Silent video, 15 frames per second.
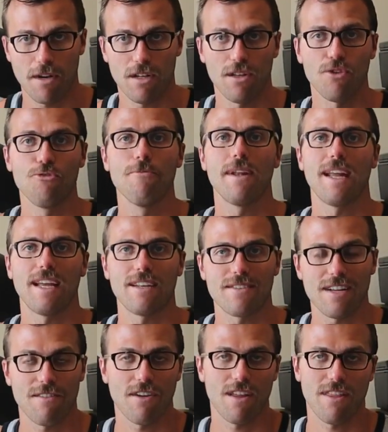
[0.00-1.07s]
It illuminates
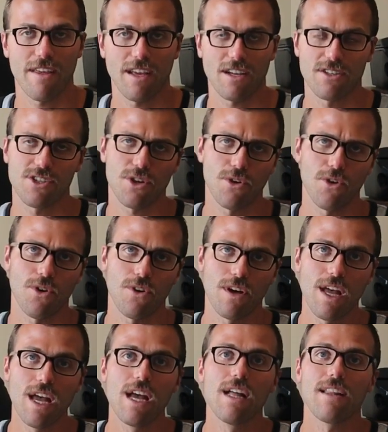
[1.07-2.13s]
everything. So
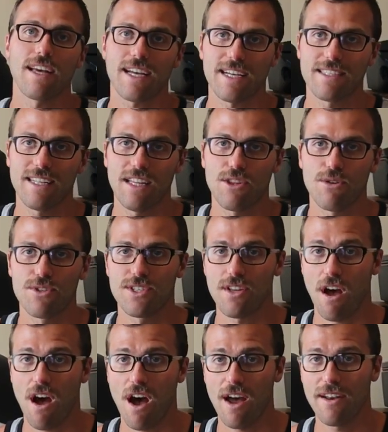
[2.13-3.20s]
like I said,
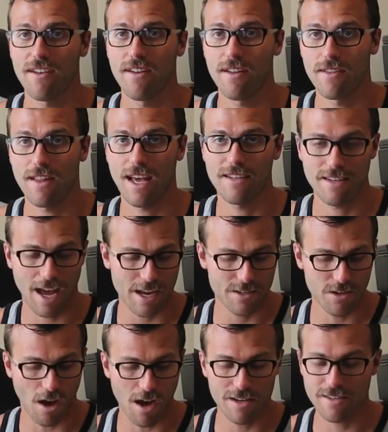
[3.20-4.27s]
that
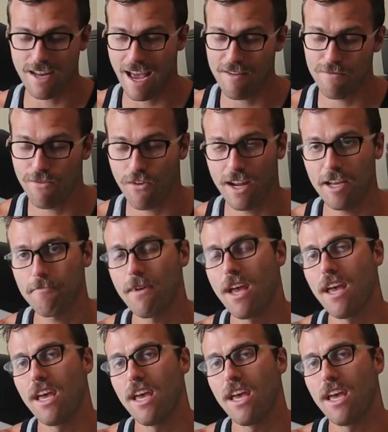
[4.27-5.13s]
dawn time frame,